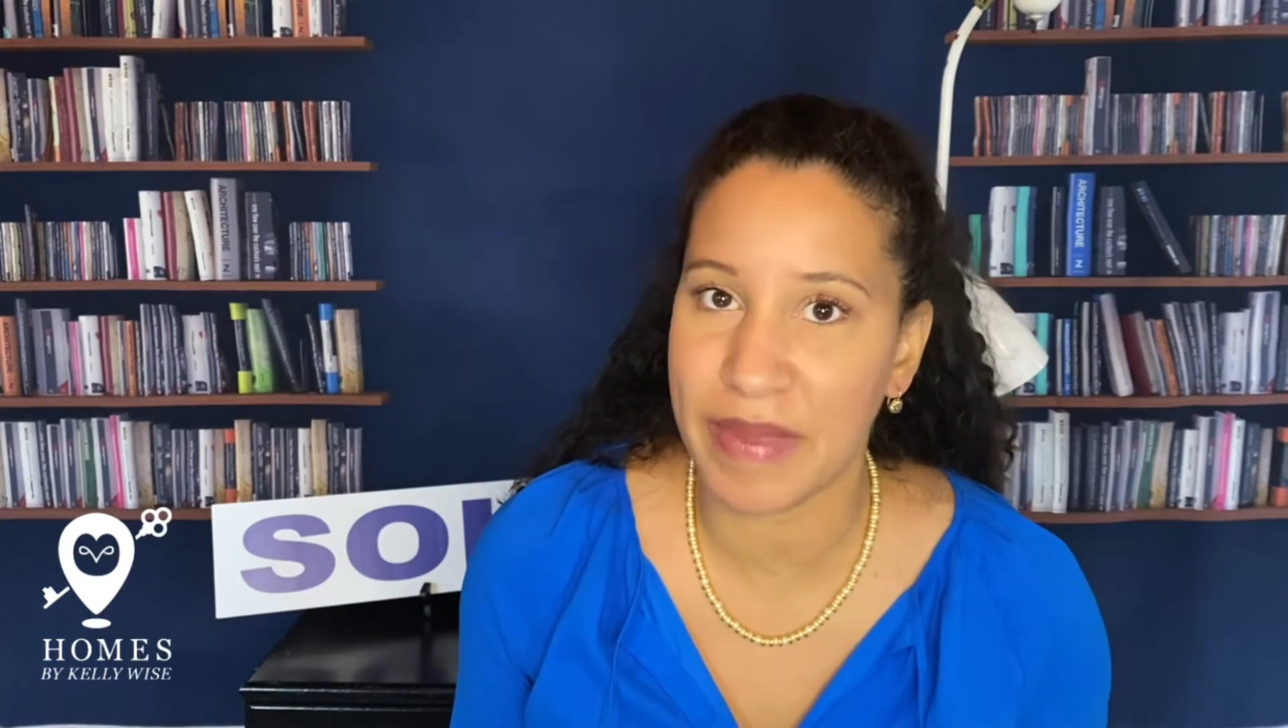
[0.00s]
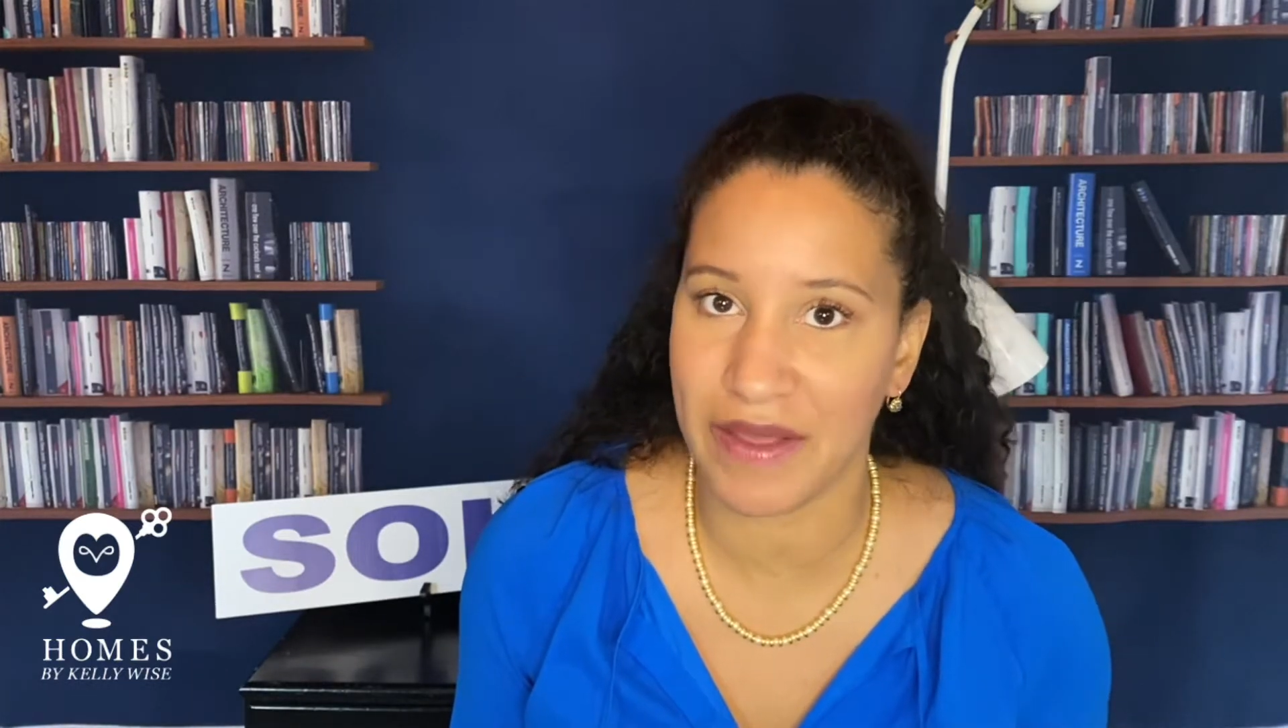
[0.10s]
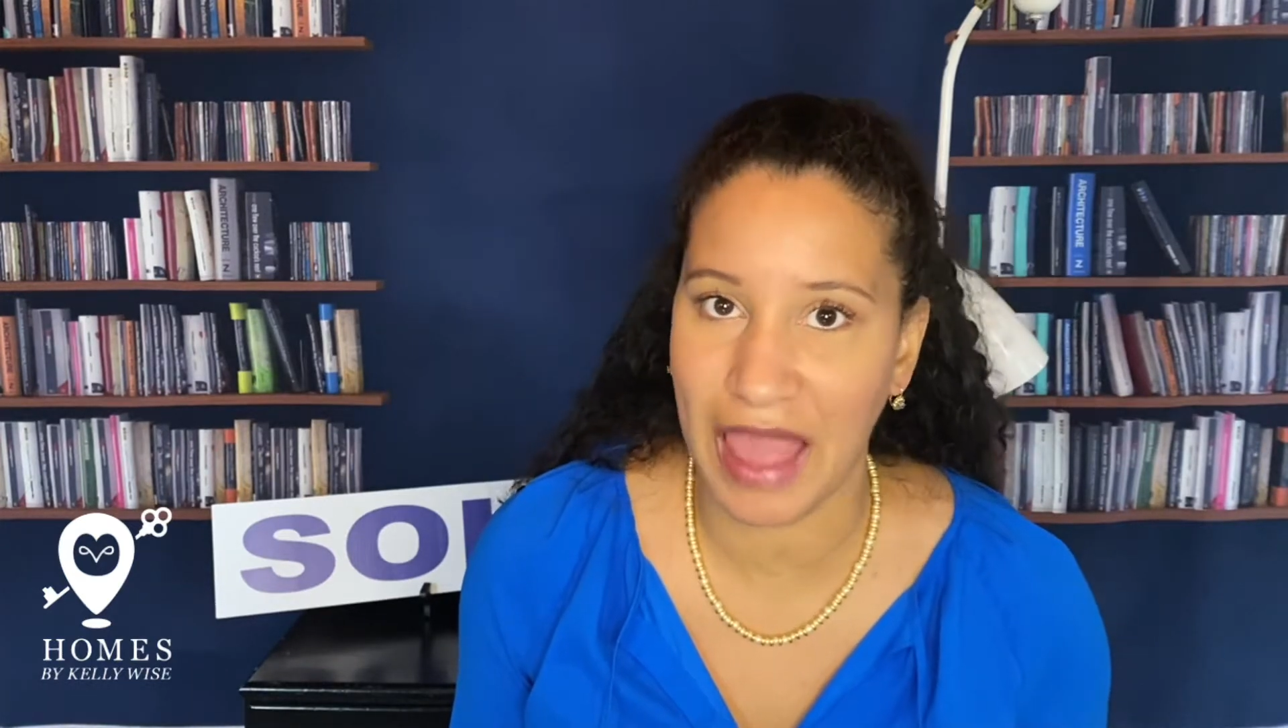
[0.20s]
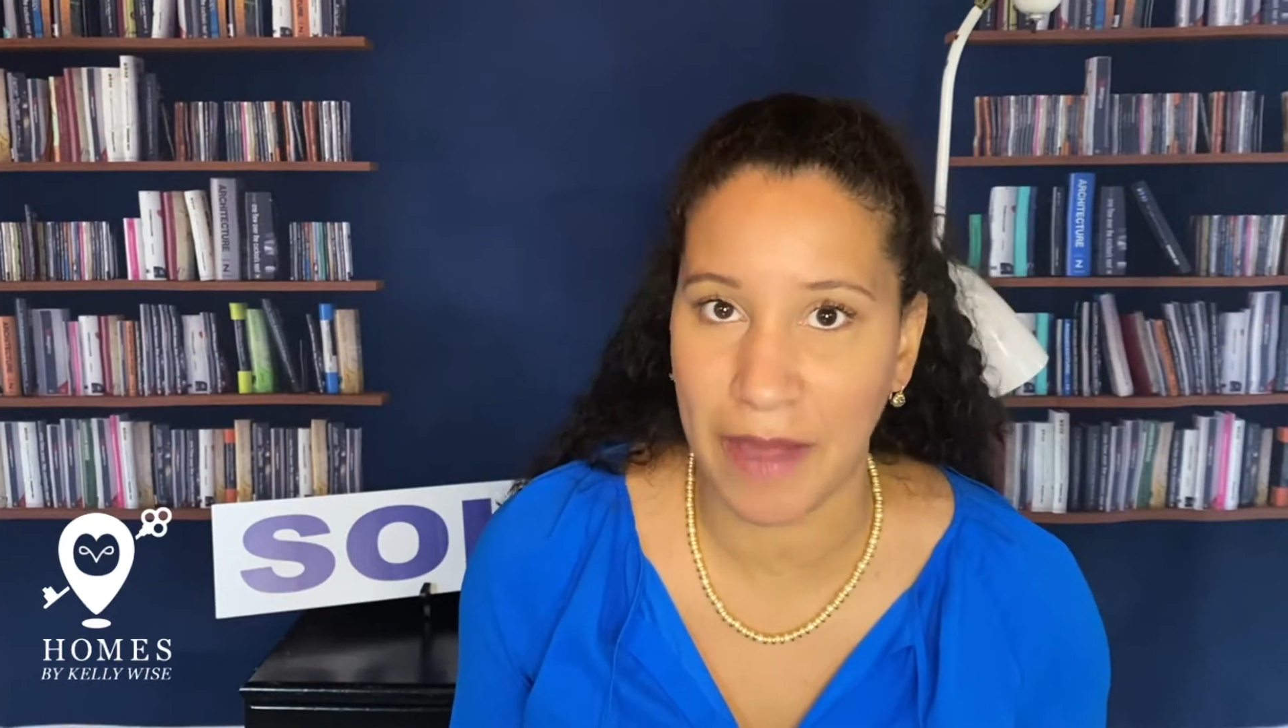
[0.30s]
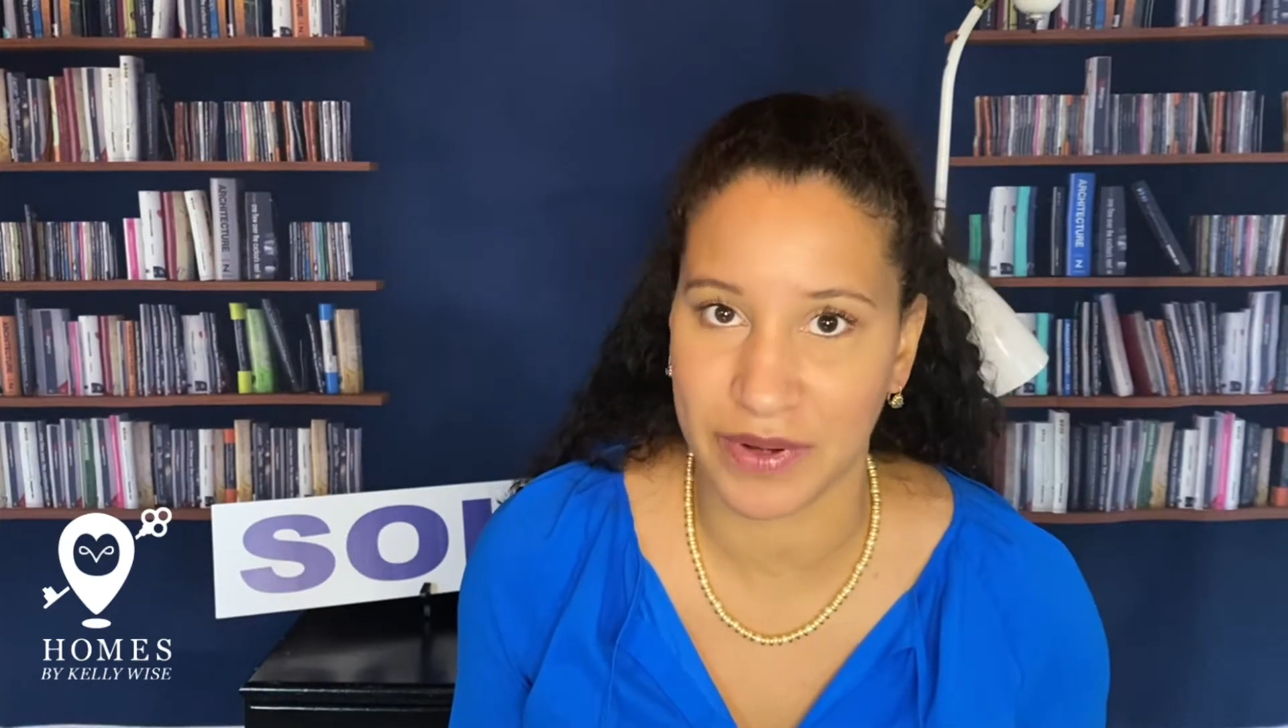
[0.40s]

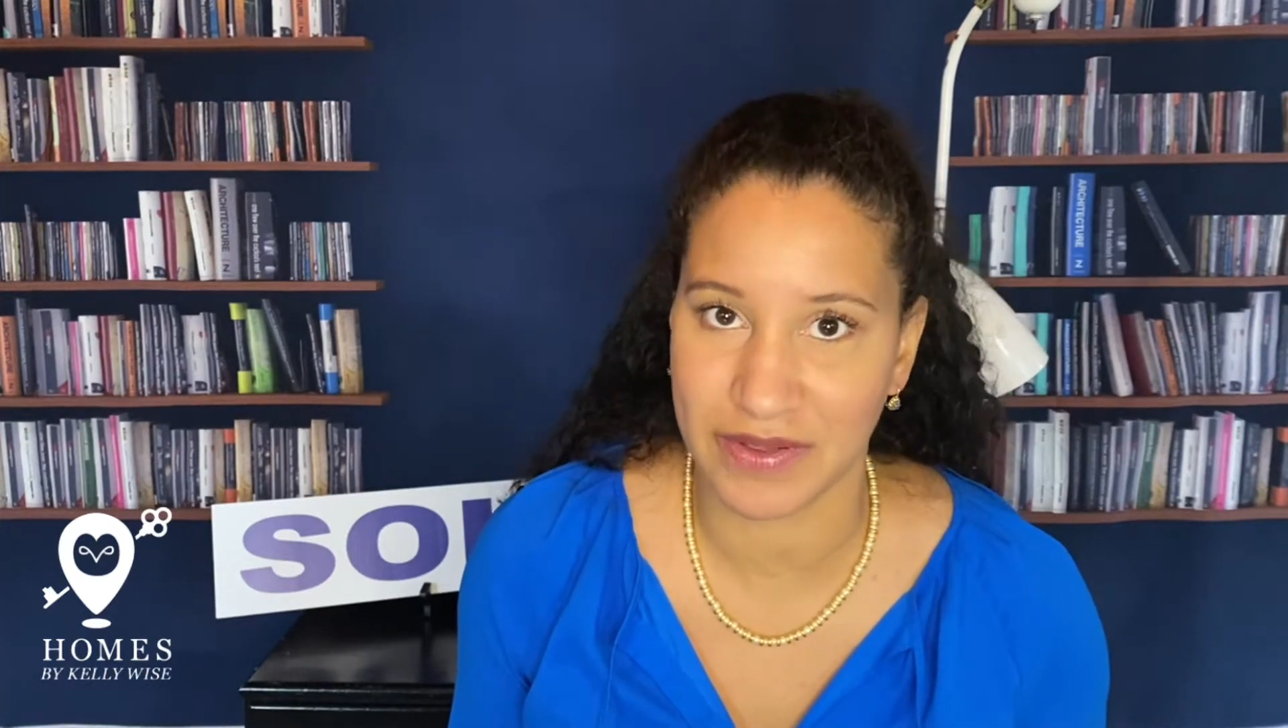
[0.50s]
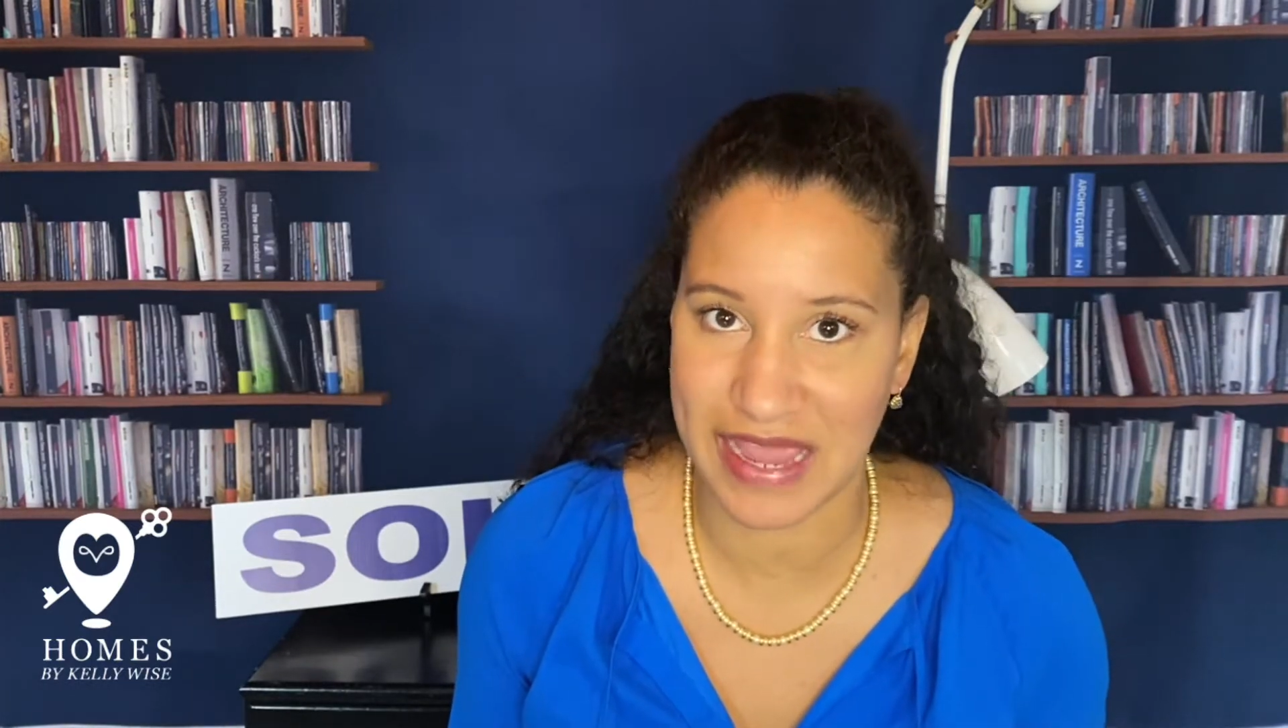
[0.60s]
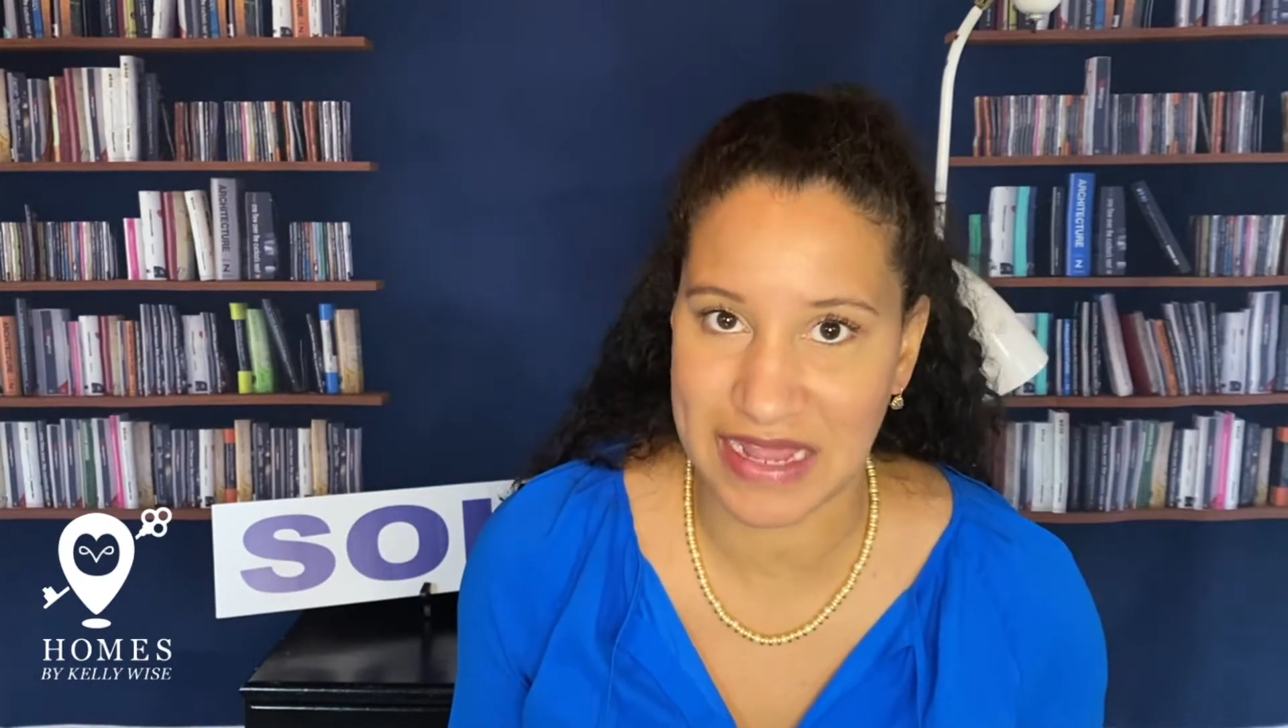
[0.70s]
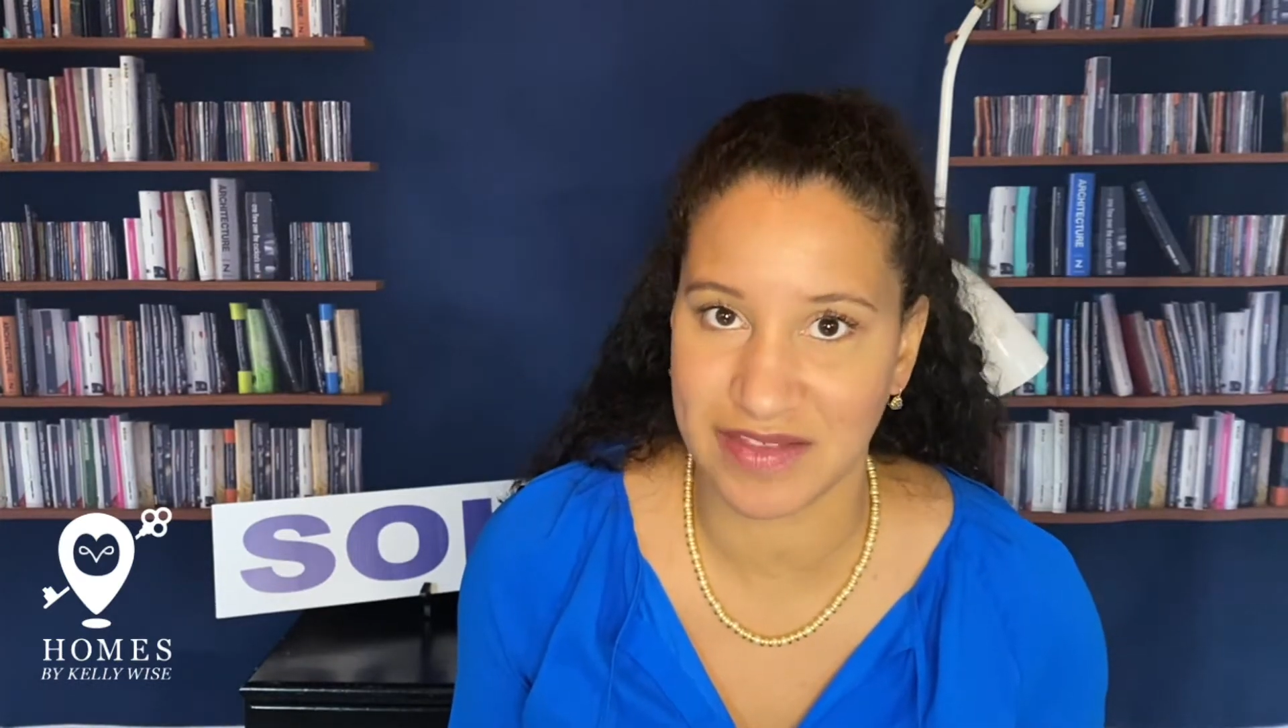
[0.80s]
capital gains